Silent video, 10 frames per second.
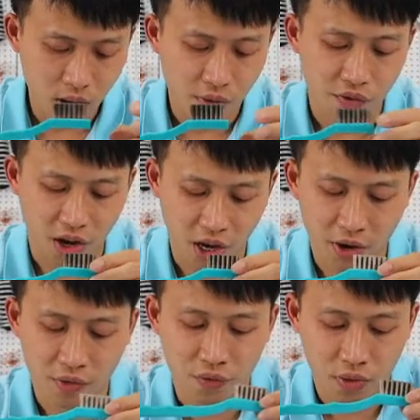
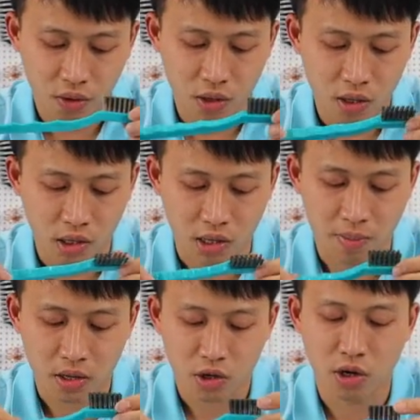Fifth, the
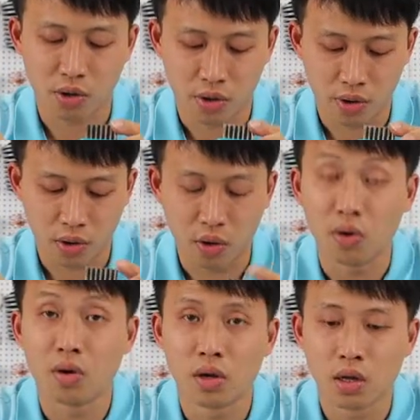
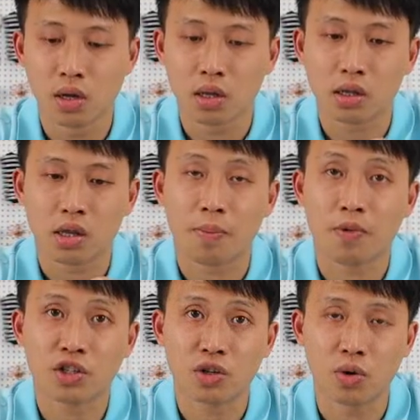material, the
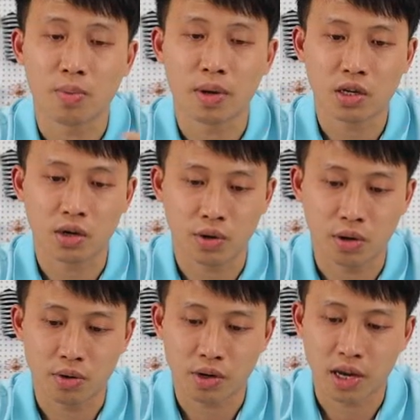bristle material,
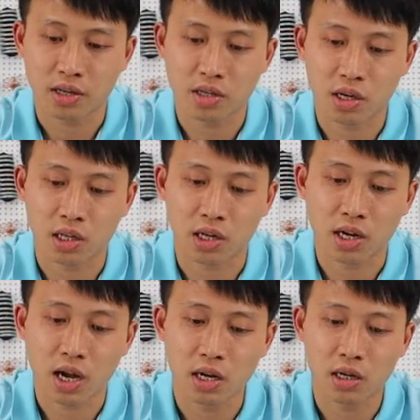you can see the
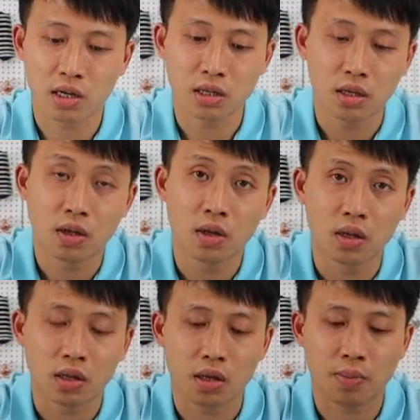nylon,
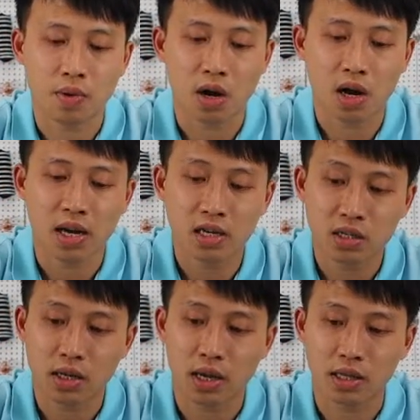the
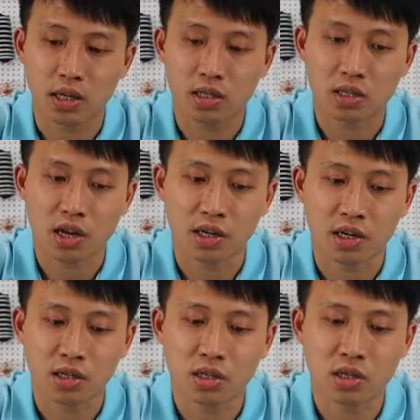brass, and the
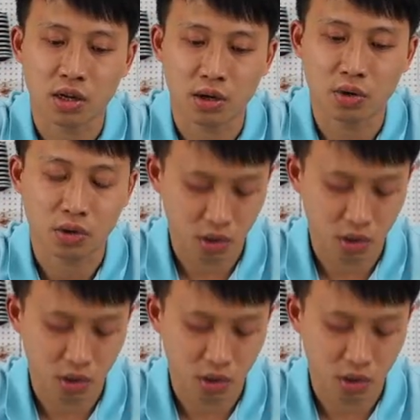stainless steel